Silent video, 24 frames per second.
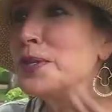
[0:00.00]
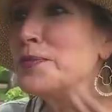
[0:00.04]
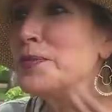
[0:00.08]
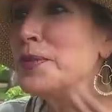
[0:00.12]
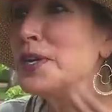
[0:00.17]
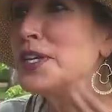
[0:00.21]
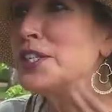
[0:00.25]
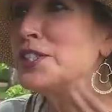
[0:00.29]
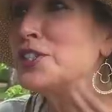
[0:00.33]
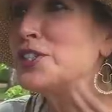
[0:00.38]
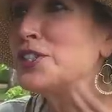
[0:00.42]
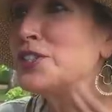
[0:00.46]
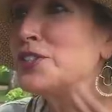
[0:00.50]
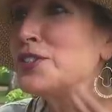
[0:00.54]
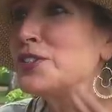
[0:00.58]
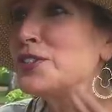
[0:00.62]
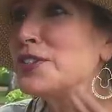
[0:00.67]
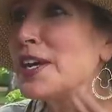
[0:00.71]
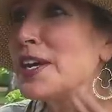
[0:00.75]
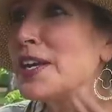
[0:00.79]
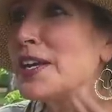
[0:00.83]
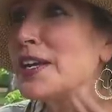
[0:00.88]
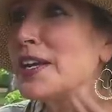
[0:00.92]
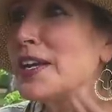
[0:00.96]
much
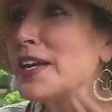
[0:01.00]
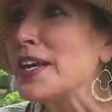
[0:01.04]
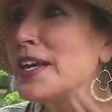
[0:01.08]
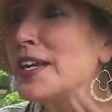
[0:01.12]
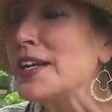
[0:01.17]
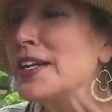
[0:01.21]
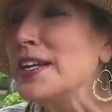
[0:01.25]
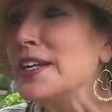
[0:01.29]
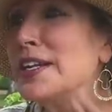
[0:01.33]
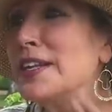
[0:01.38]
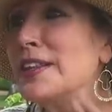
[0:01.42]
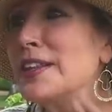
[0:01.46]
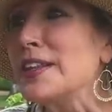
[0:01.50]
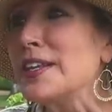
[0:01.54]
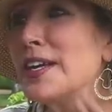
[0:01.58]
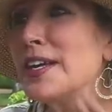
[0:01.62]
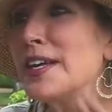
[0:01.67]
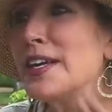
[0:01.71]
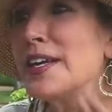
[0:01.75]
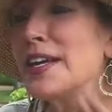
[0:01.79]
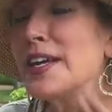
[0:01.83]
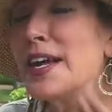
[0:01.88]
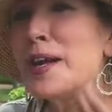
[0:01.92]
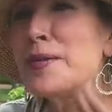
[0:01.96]
anything.